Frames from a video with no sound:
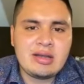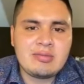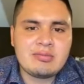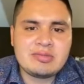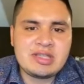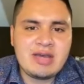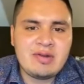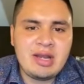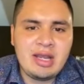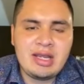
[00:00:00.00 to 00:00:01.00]

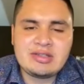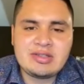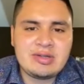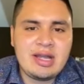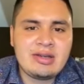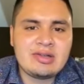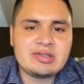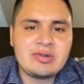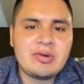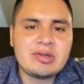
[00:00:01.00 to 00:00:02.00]
7, 8, or 9 years
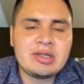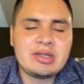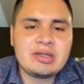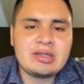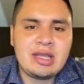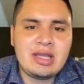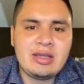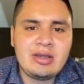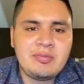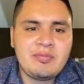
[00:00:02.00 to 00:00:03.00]
old, and
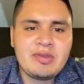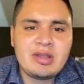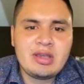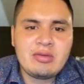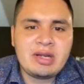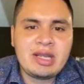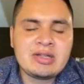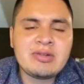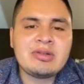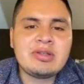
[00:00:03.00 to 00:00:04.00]
they
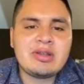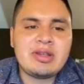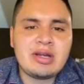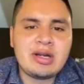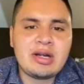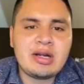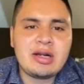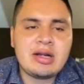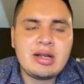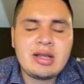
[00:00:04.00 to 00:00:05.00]
rekindled their